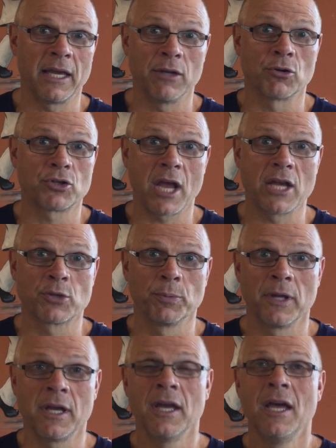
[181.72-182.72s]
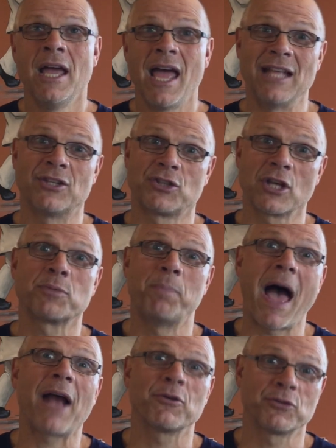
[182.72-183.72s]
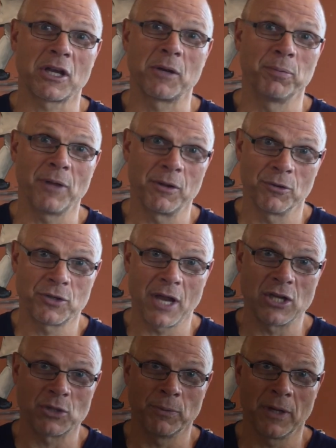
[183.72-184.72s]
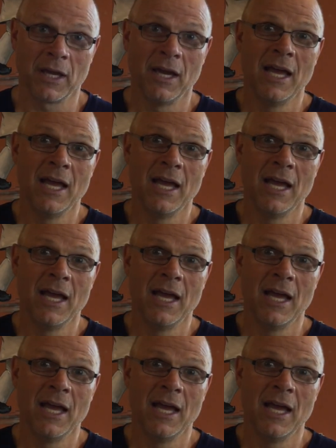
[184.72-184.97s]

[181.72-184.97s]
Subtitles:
interchangeably and 6 backers that can play interchangeably.